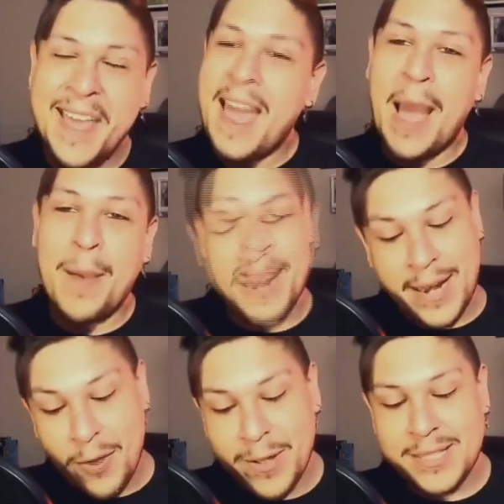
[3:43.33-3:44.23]
I mean, I
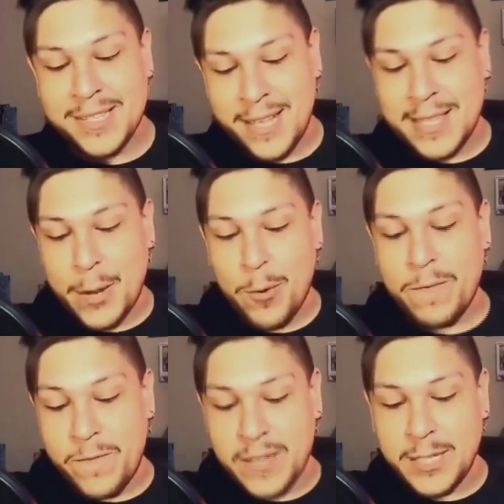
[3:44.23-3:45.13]
know it says like they were
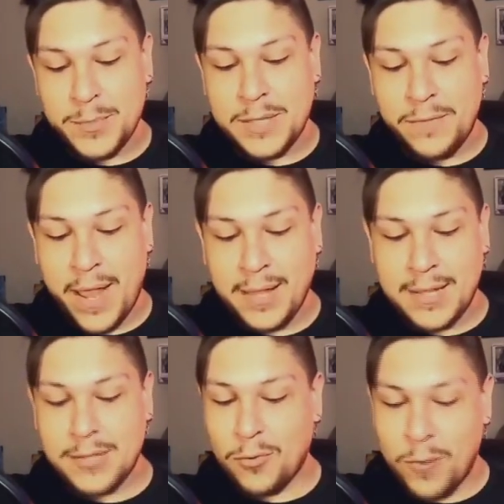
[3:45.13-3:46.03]
victims of
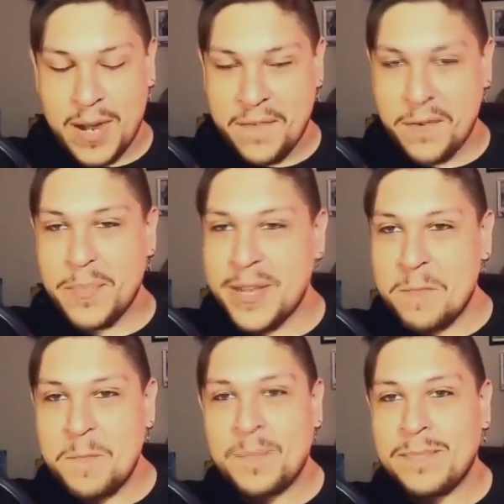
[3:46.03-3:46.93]
violence or whatever, but
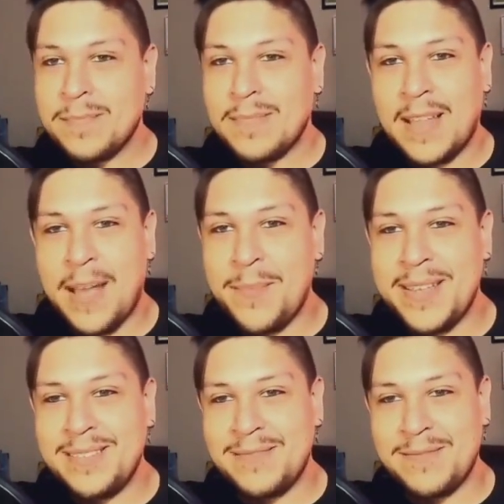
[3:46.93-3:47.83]
I
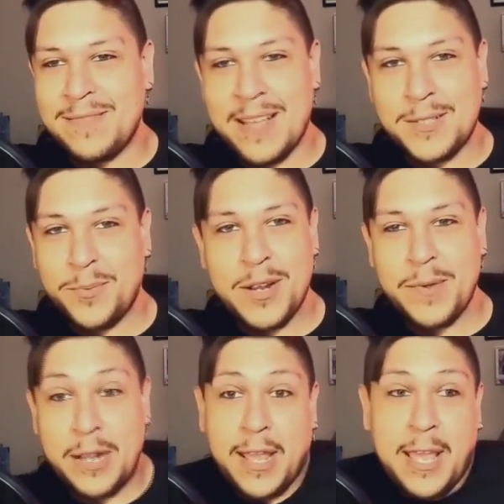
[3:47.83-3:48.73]
mean, that's pretty much
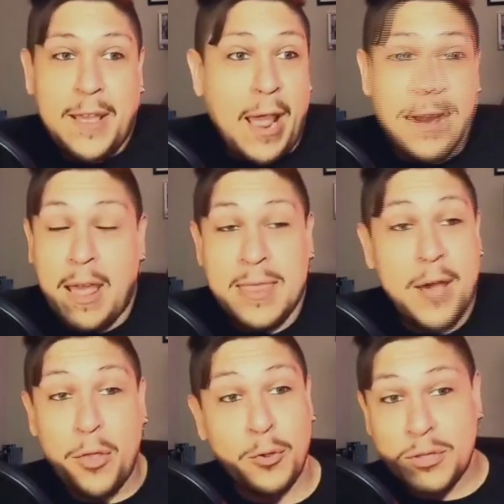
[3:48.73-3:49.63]
like it, th
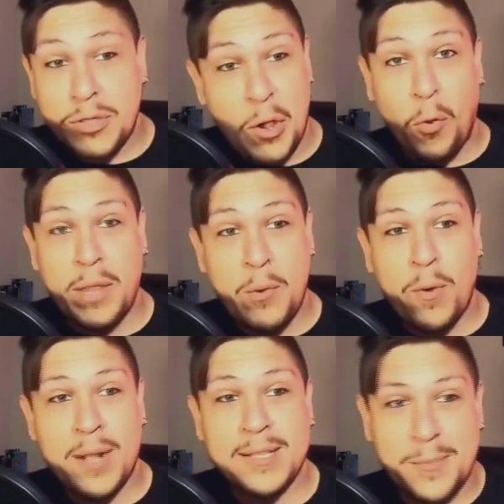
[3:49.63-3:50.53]
those are the only
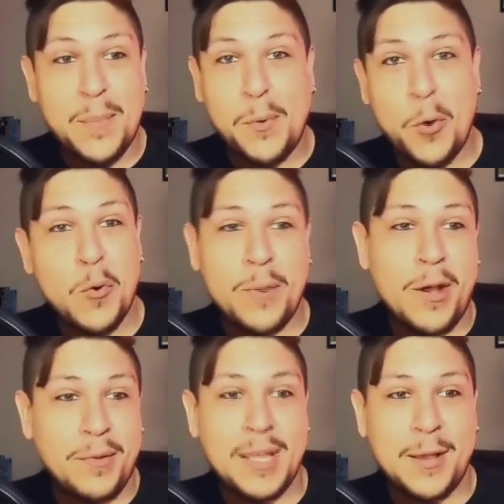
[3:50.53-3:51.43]
ones, the people who would
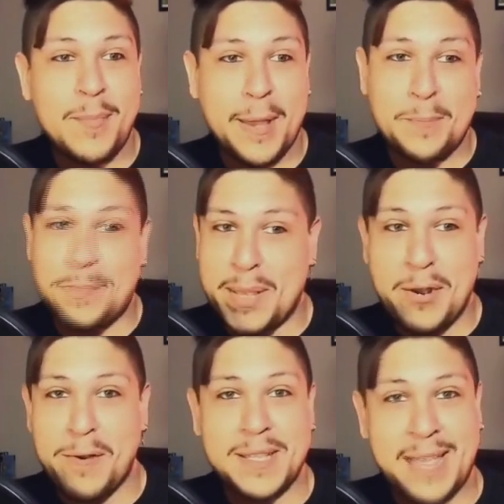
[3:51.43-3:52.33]
probably come back
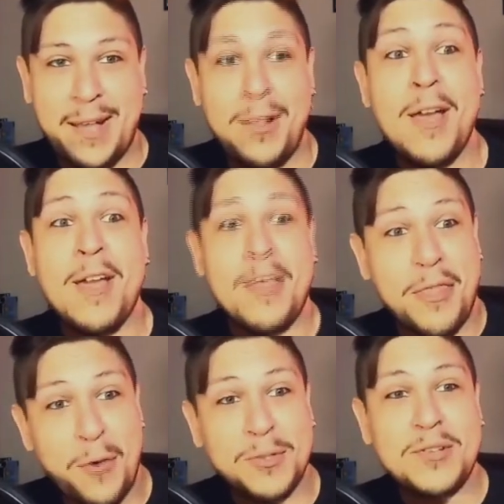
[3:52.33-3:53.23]
bitter as hell.
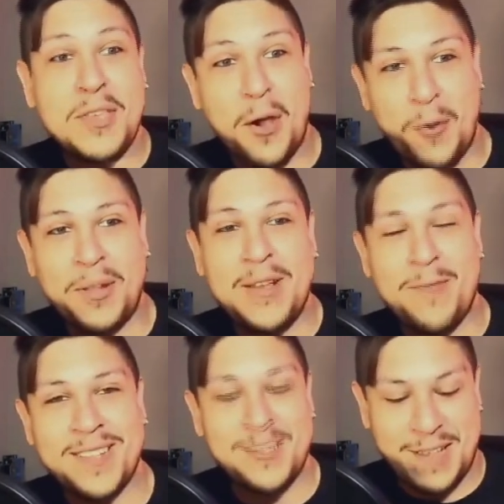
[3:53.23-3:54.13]
Those are the only
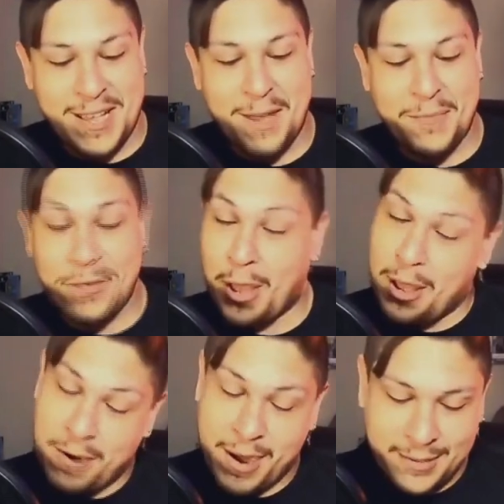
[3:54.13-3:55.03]
ones who can come through the, All right.